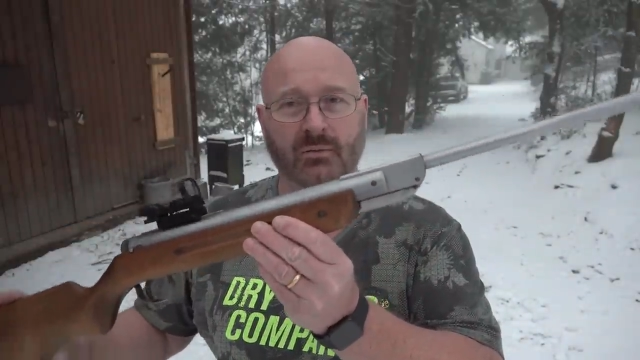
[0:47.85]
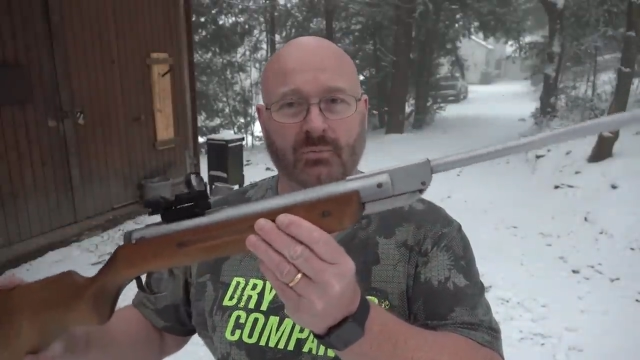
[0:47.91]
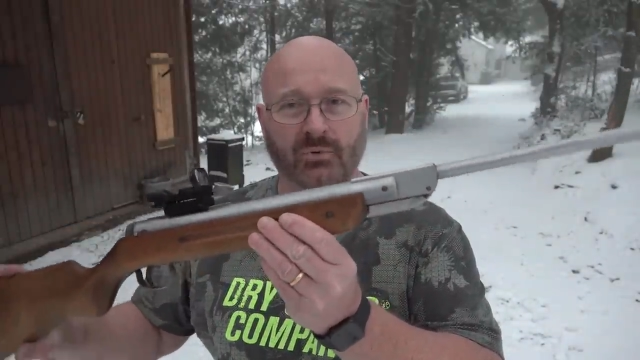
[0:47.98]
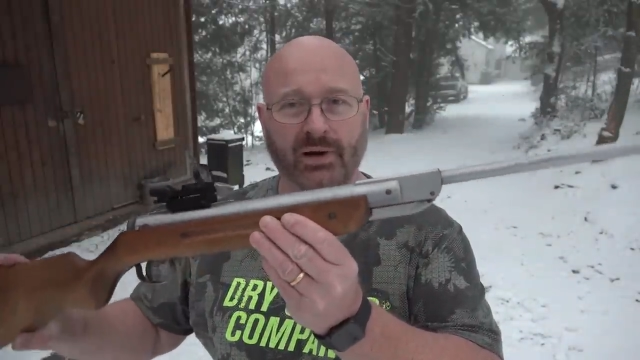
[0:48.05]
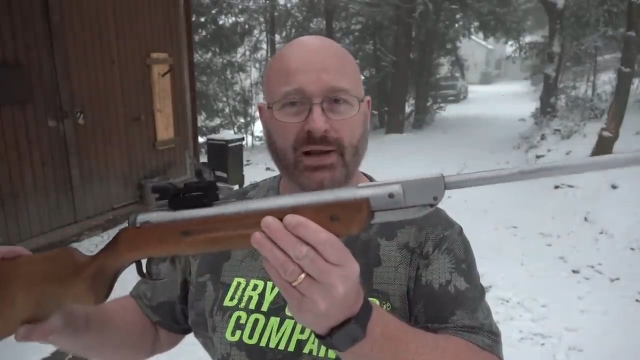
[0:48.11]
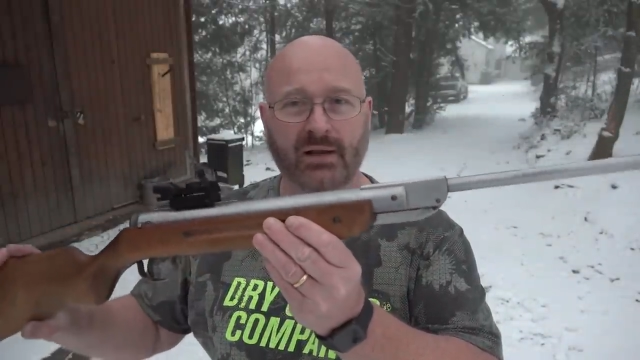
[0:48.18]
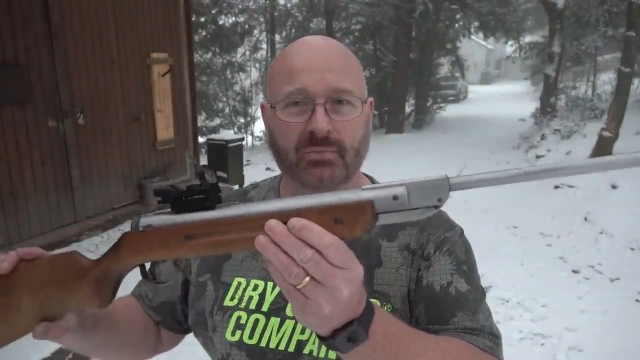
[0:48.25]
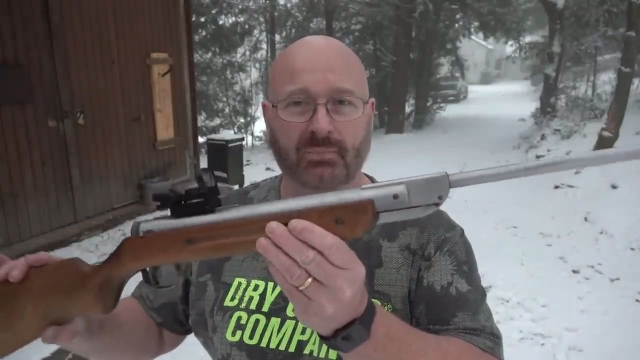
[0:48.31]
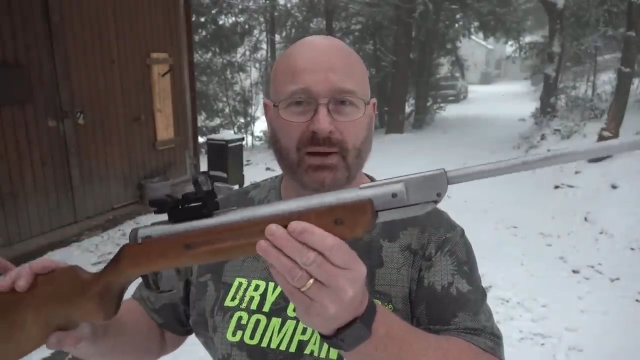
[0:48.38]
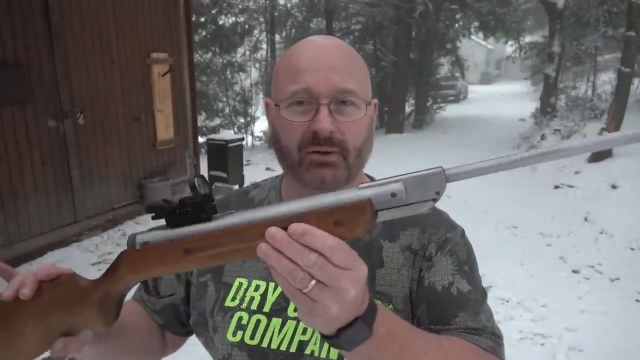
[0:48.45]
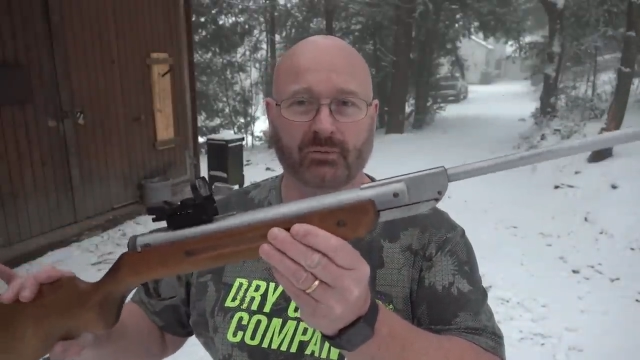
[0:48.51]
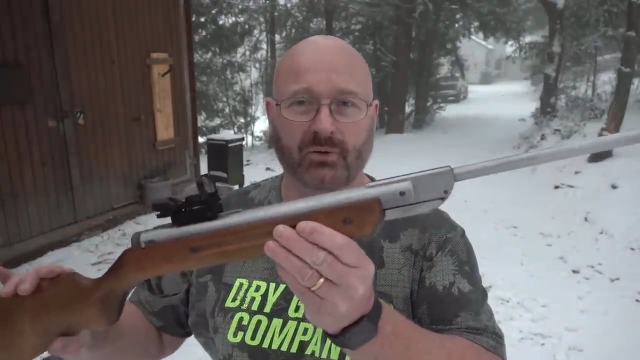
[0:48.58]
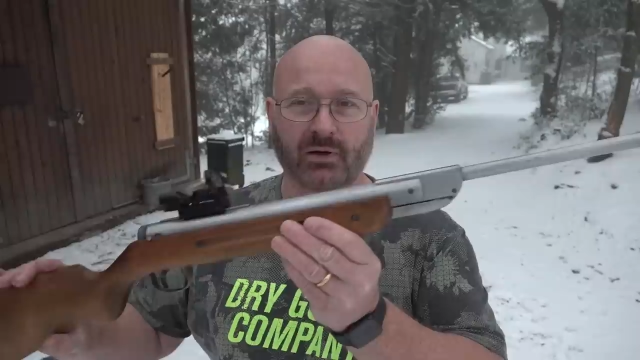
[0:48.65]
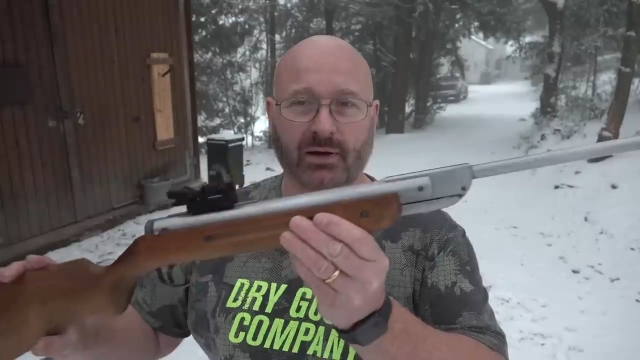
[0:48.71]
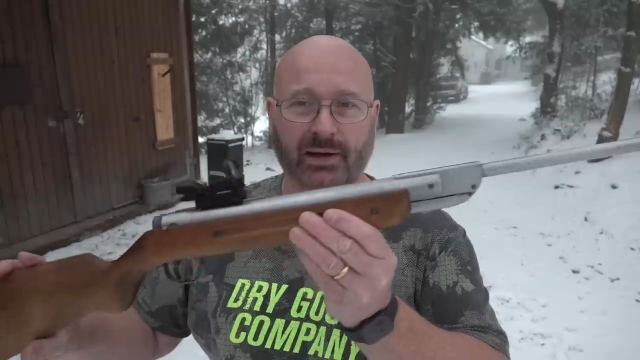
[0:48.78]
brake
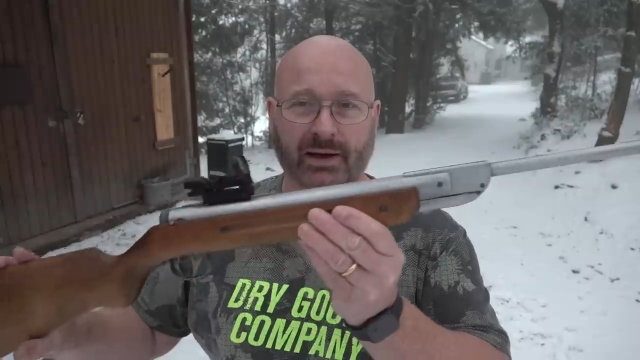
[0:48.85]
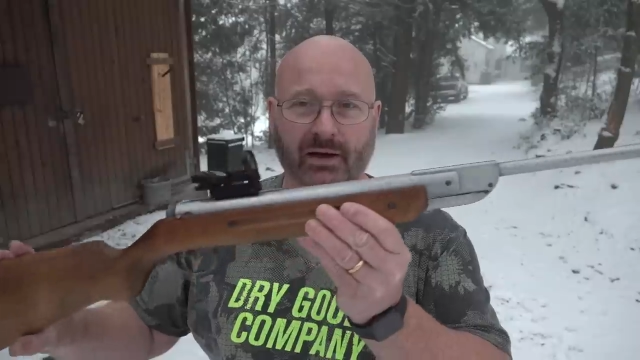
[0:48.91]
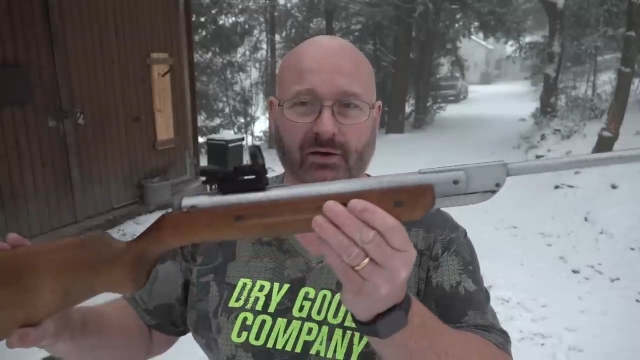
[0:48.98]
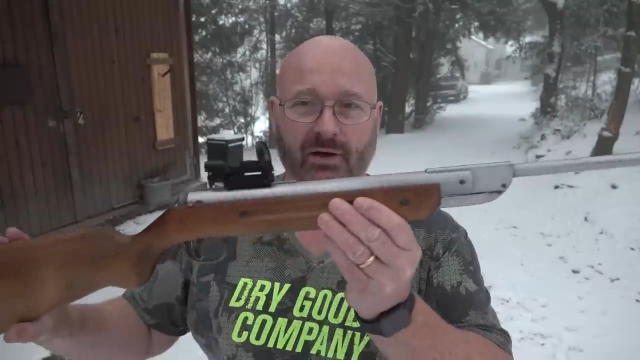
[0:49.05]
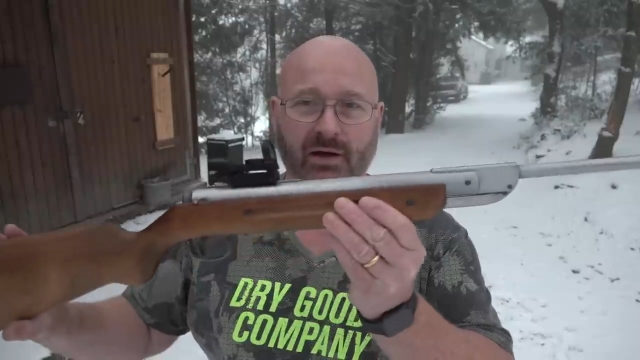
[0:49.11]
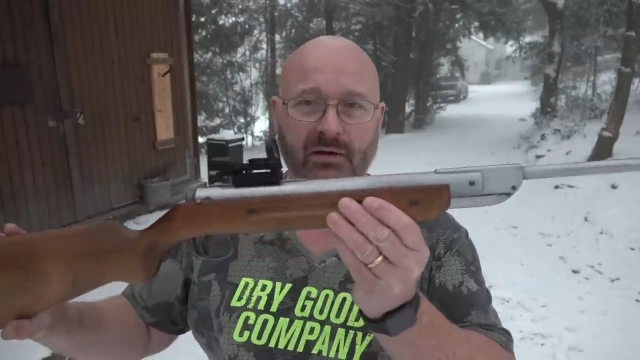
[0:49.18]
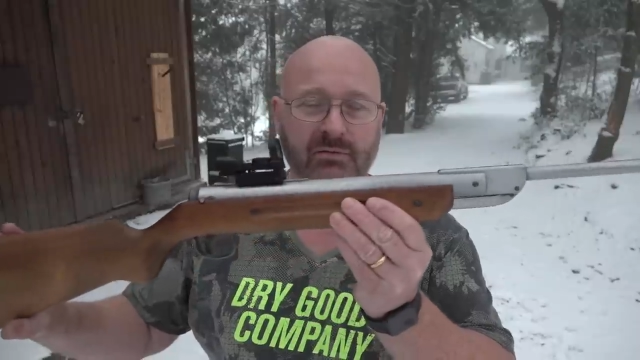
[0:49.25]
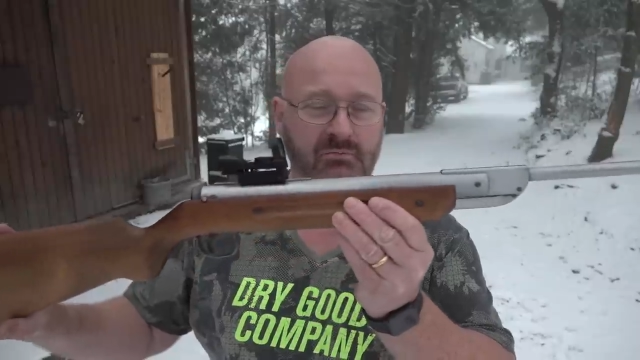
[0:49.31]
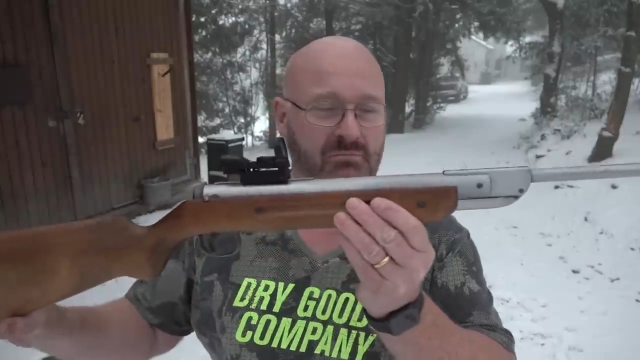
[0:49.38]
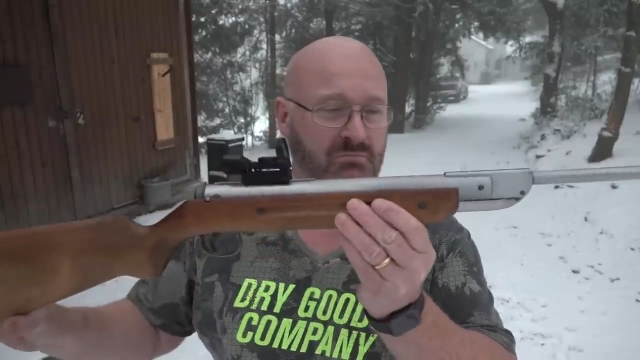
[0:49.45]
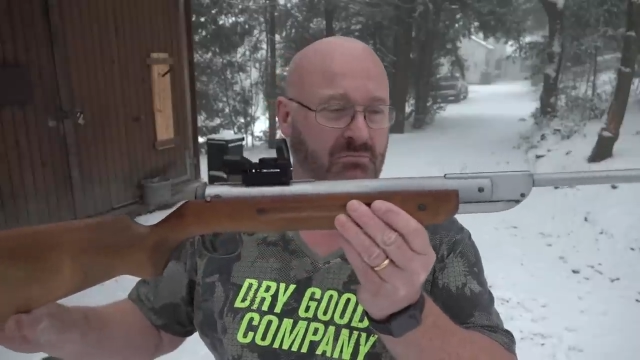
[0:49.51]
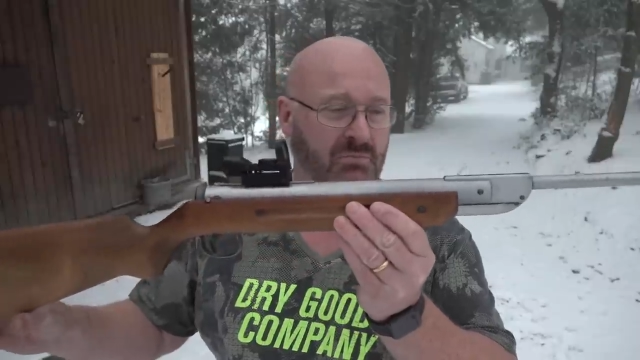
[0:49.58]
barrel air gun.